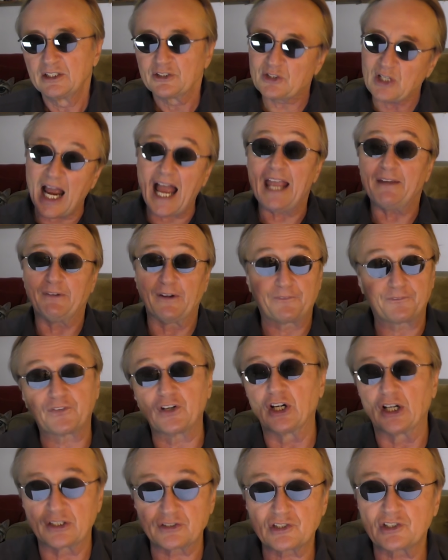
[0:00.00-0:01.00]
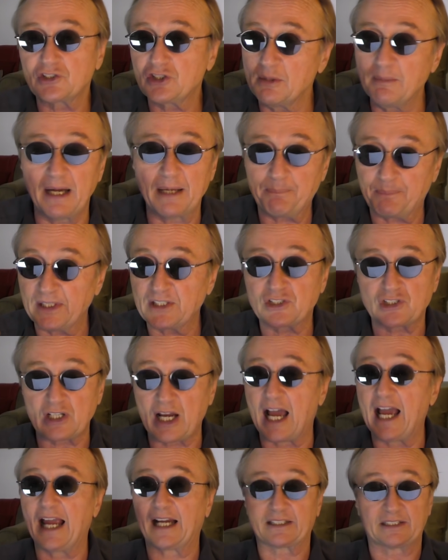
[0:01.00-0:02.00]
drive it first, because you might be
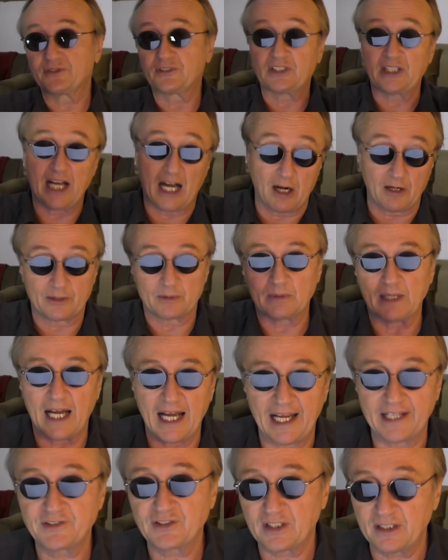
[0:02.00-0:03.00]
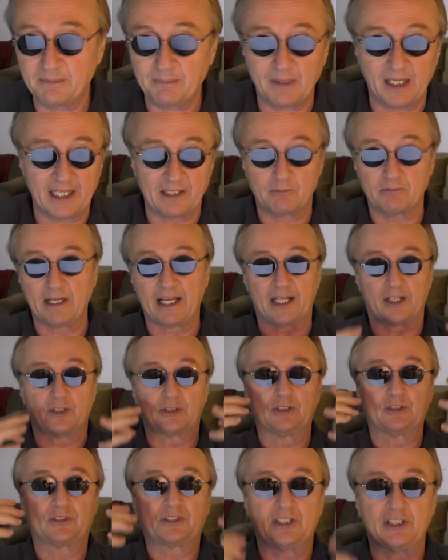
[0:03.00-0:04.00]
shocked and see how it rides, and it might rattle
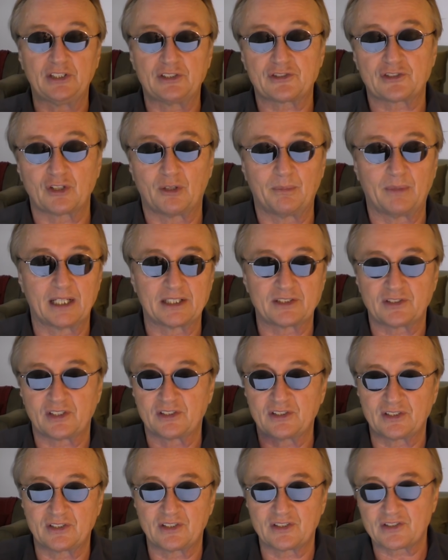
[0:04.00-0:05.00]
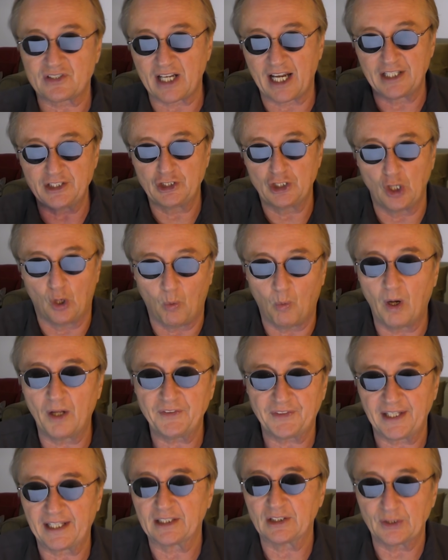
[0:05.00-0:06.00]
your teeth so much that you decide you don't want
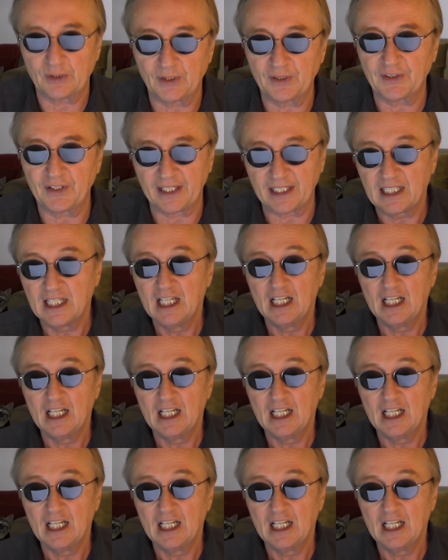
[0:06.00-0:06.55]
that little thing.